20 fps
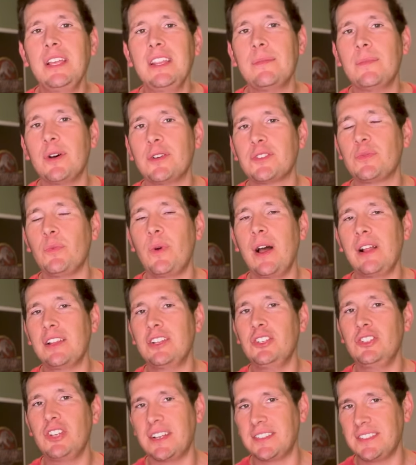the most well
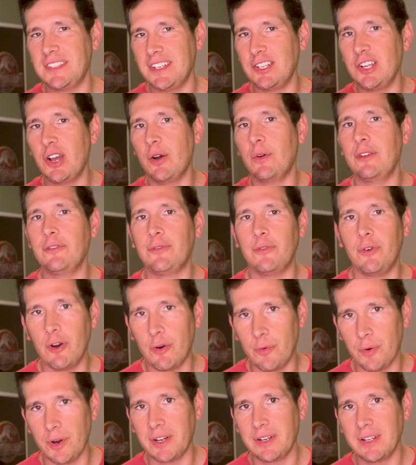adjusted going
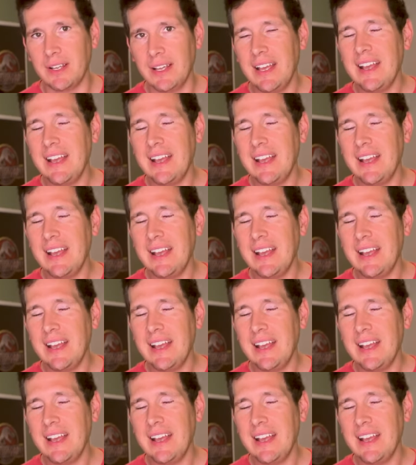forward.